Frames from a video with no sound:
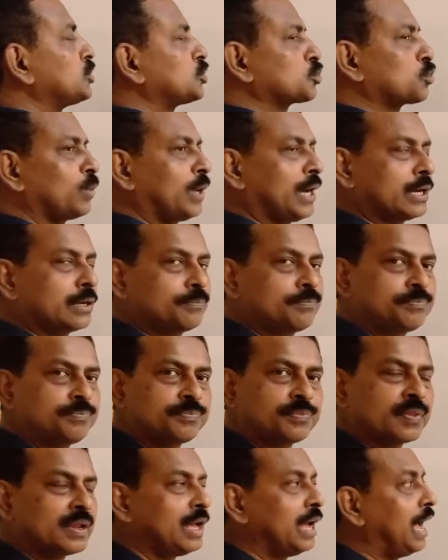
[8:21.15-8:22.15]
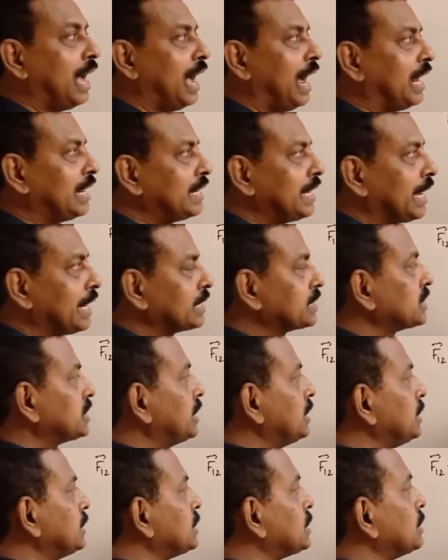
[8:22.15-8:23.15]
square and
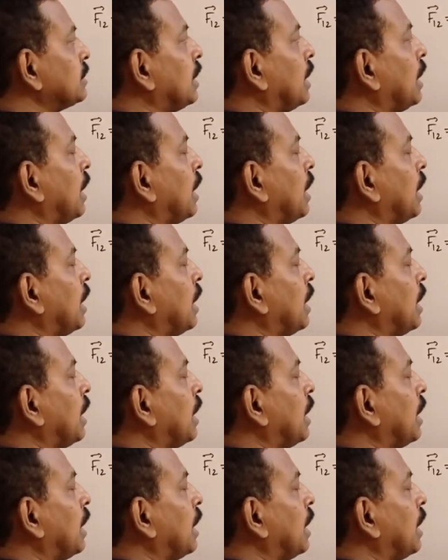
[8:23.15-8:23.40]
direction is